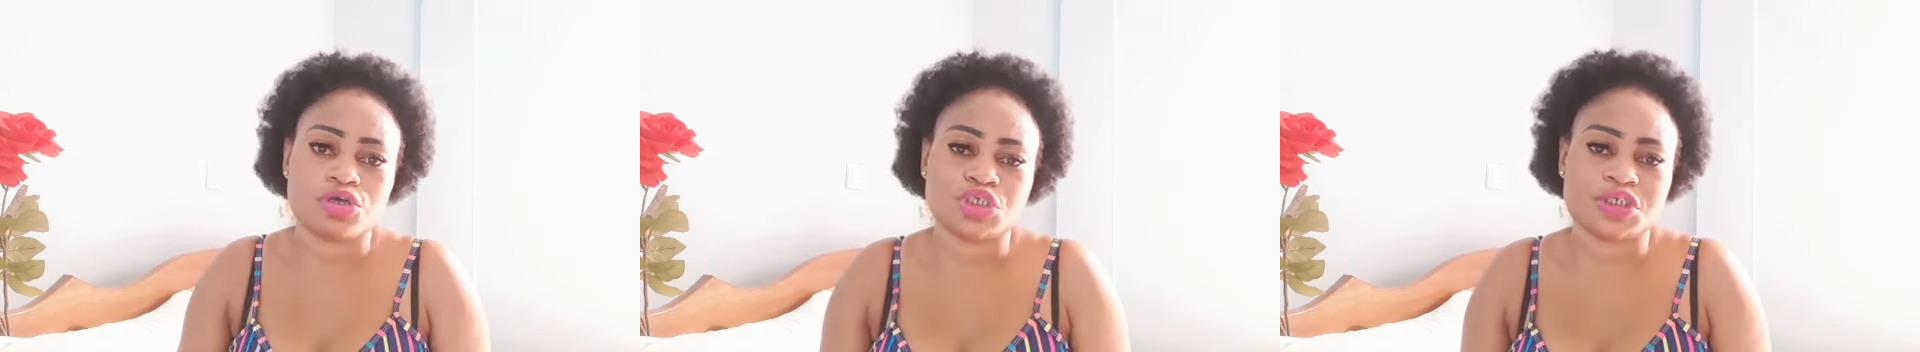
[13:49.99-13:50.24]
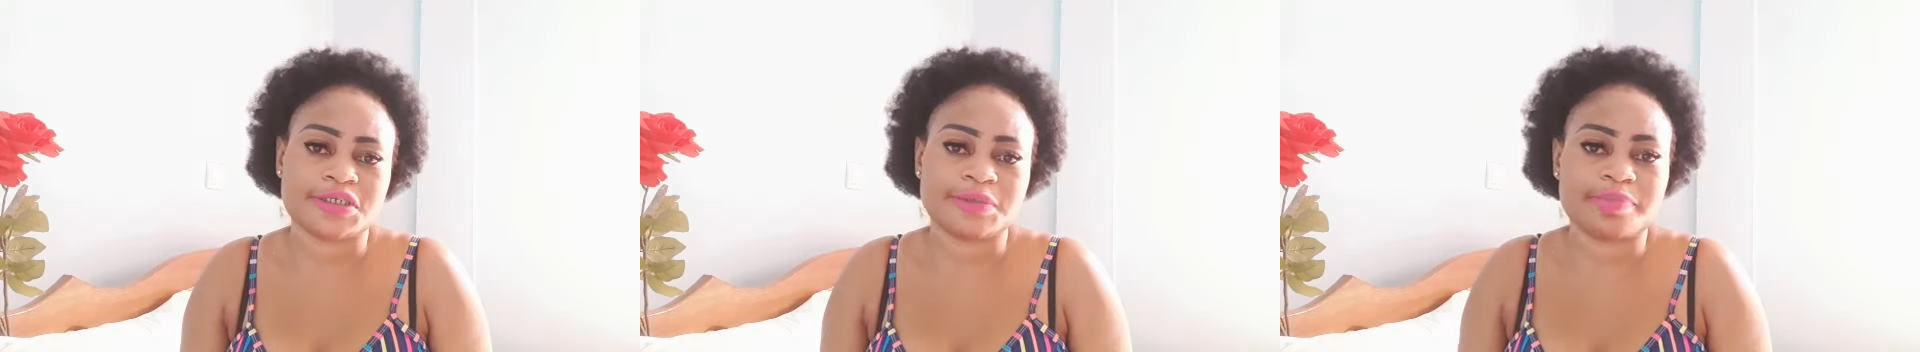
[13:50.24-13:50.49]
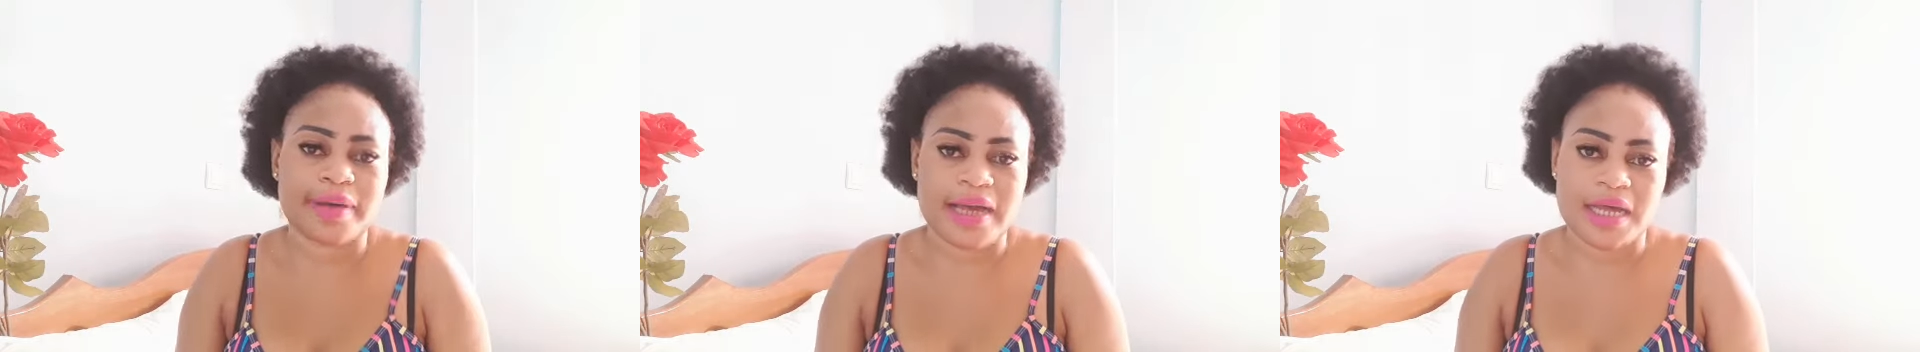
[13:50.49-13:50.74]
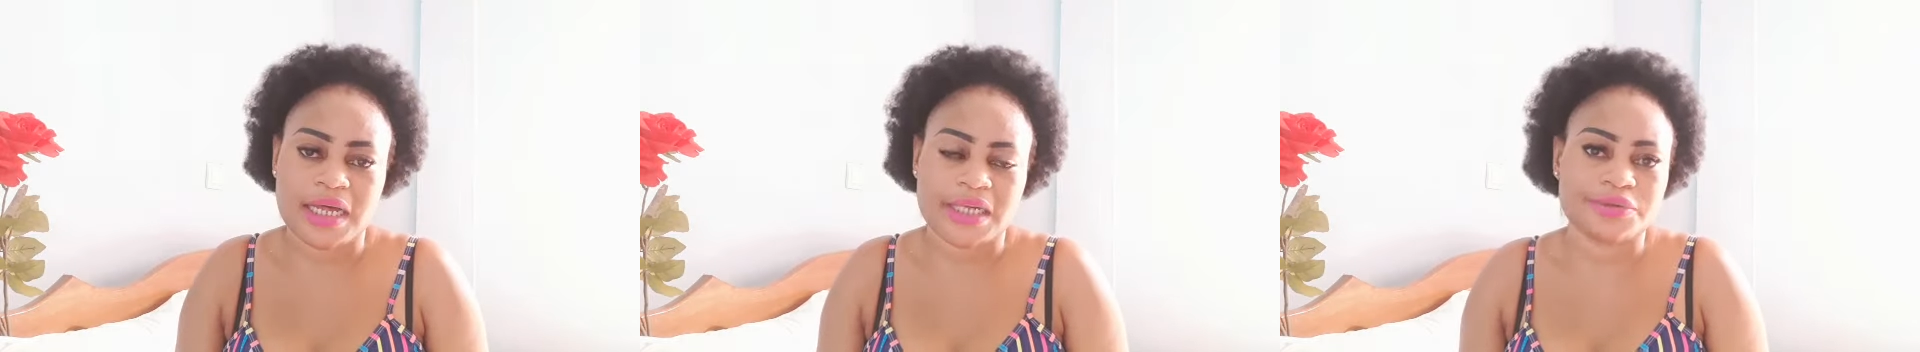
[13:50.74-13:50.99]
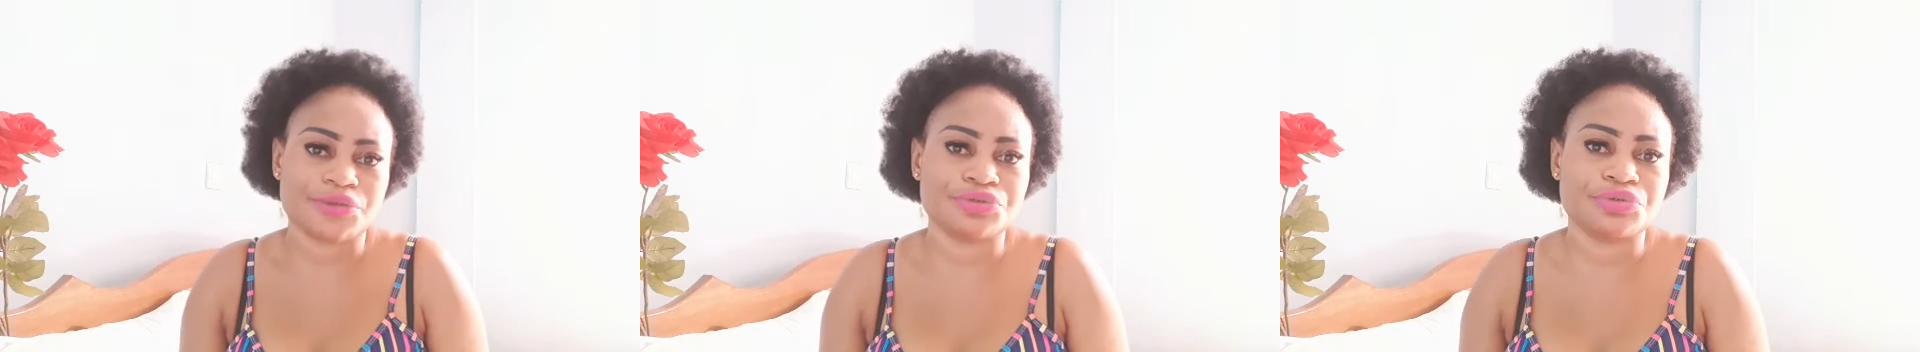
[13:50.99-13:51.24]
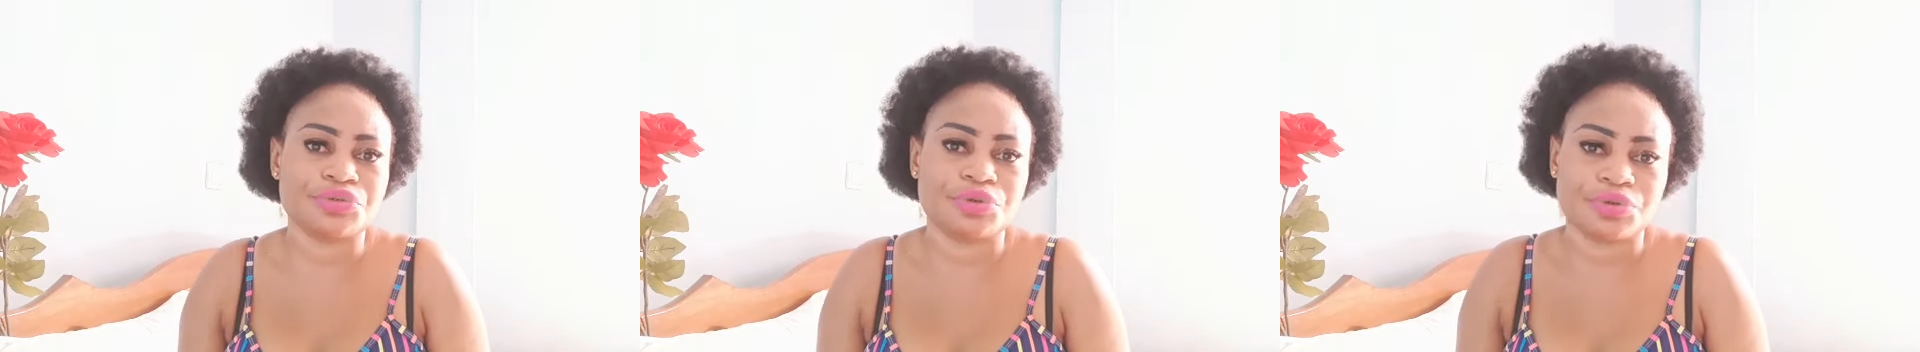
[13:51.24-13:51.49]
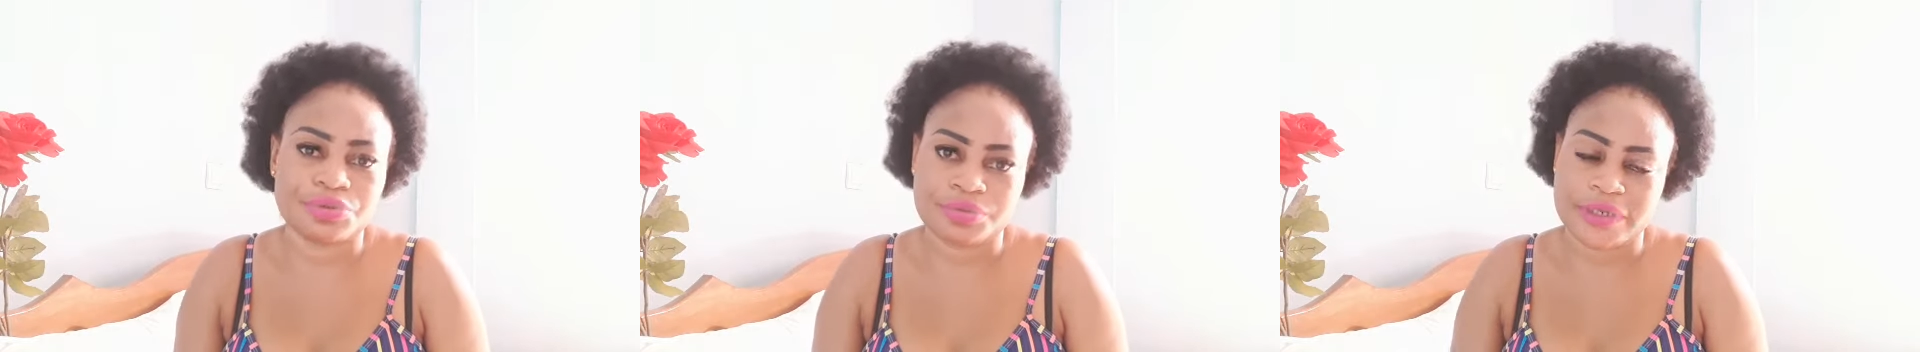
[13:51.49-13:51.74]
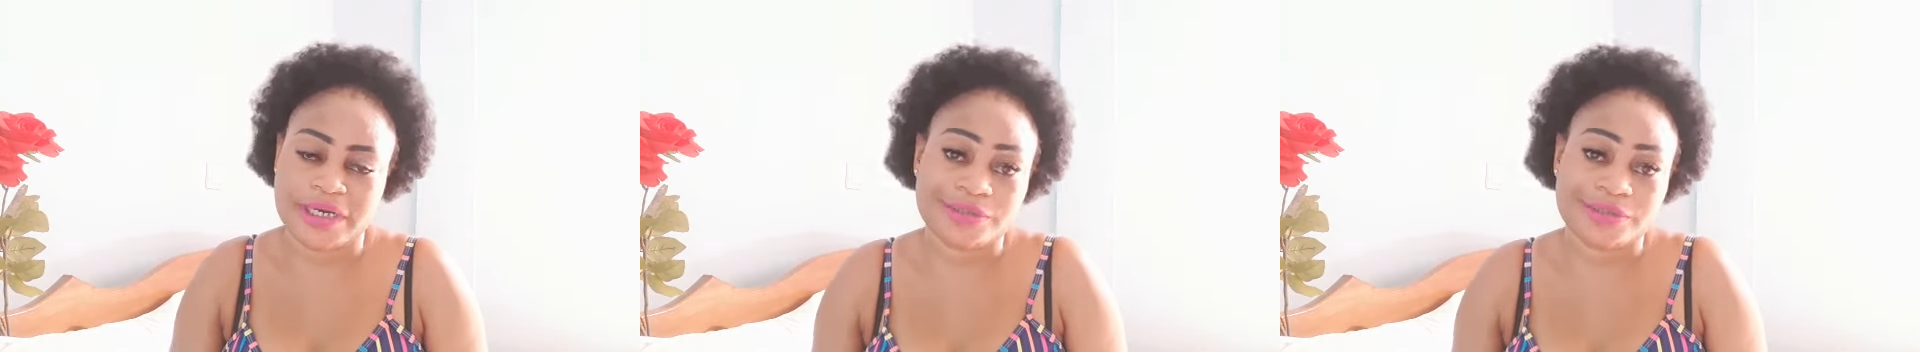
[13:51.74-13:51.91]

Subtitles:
cheaper. I don't know.